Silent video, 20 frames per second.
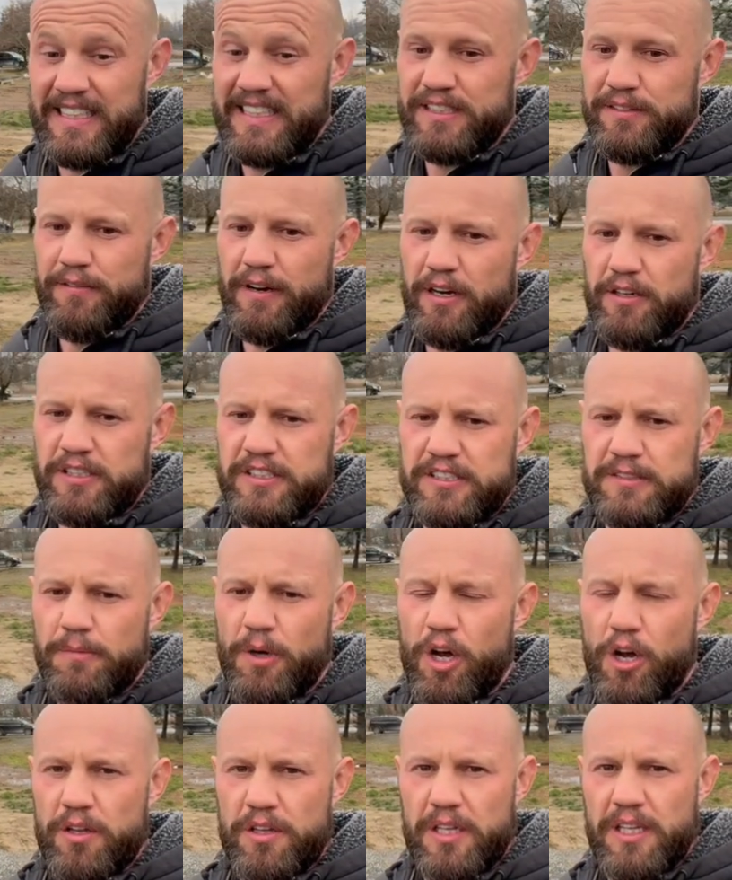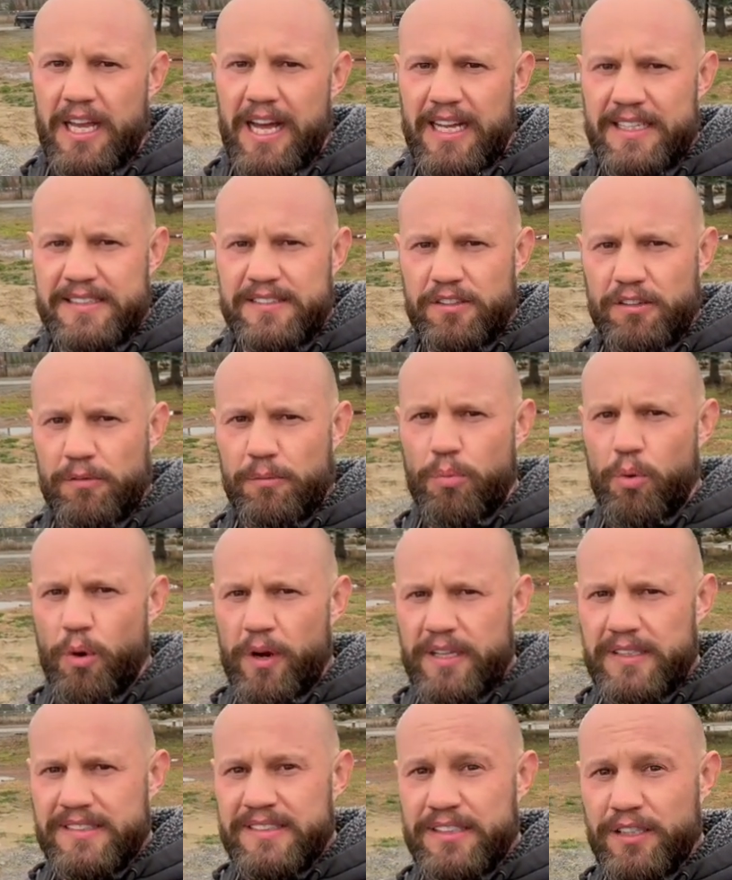It's very small. The lots are
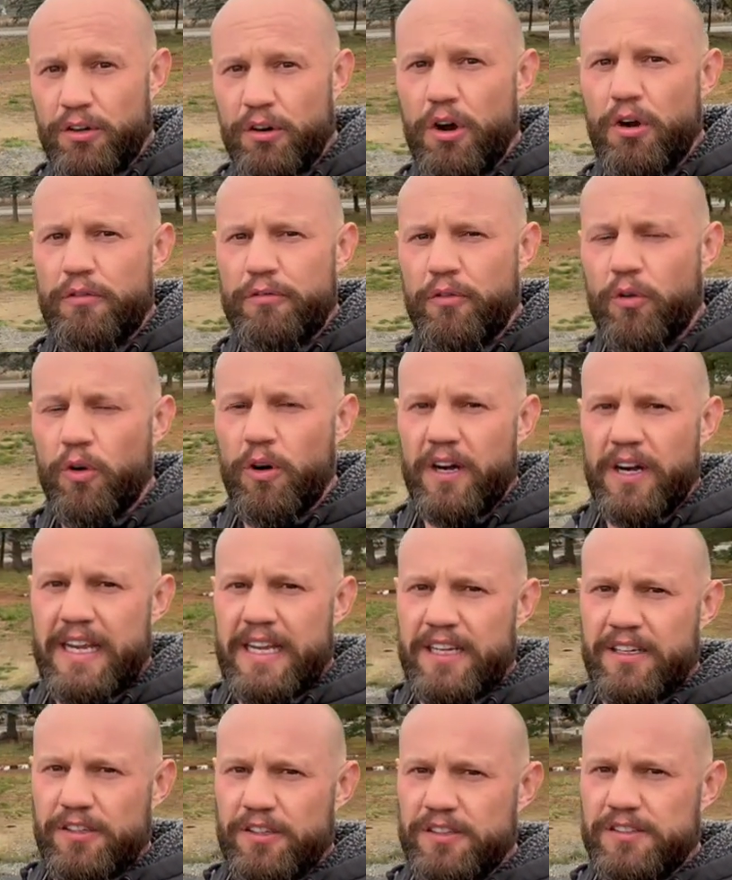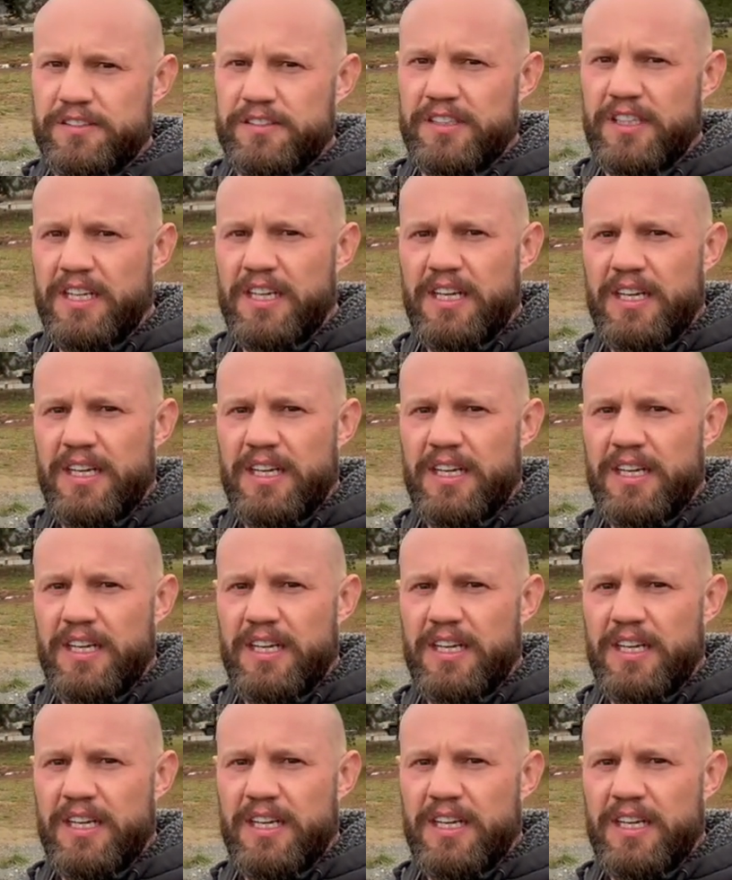0.04 acres.